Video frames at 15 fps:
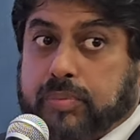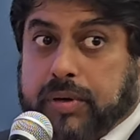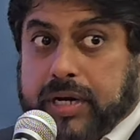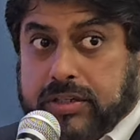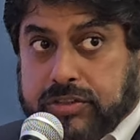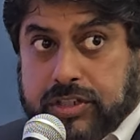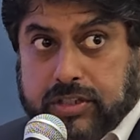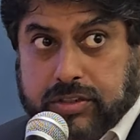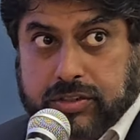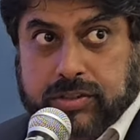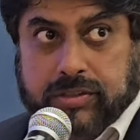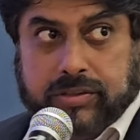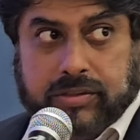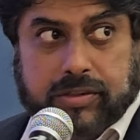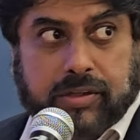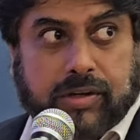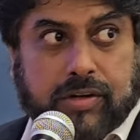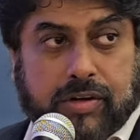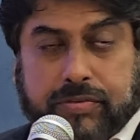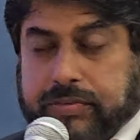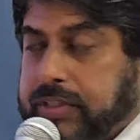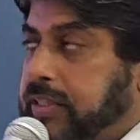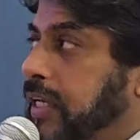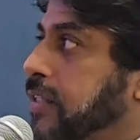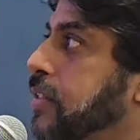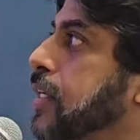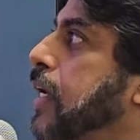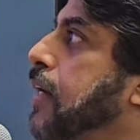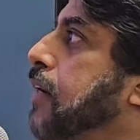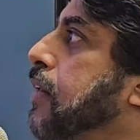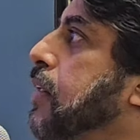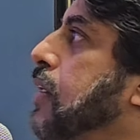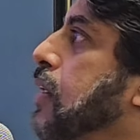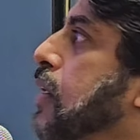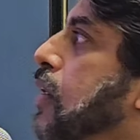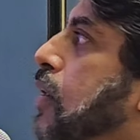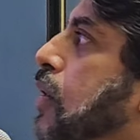the presence of the testator